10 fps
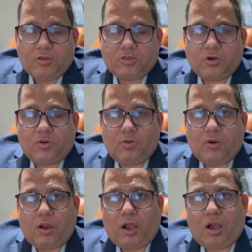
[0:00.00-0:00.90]
So
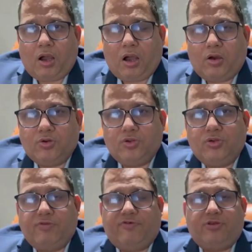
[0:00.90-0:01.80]
how do you
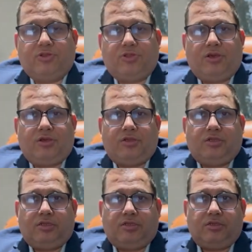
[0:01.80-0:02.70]
differentiate
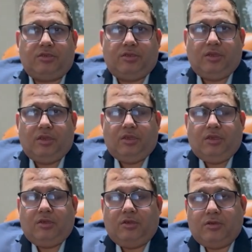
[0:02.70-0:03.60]

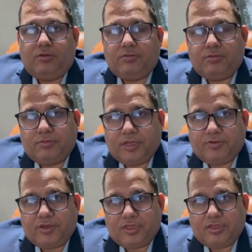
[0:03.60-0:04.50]

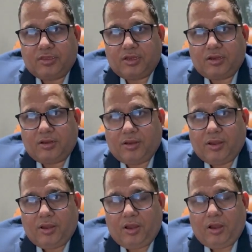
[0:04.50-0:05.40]
between the
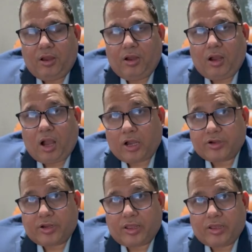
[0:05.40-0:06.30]
heart
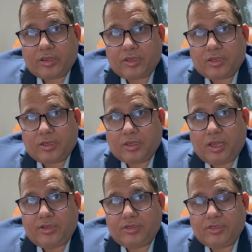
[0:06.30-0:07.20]
attack
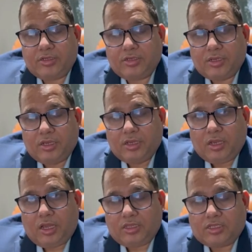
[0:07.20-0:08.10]
and
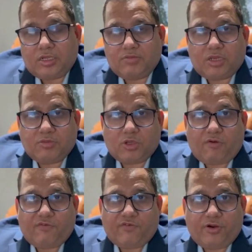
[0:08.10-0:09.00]
the symptoms
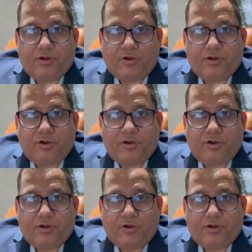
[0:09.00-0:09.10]
of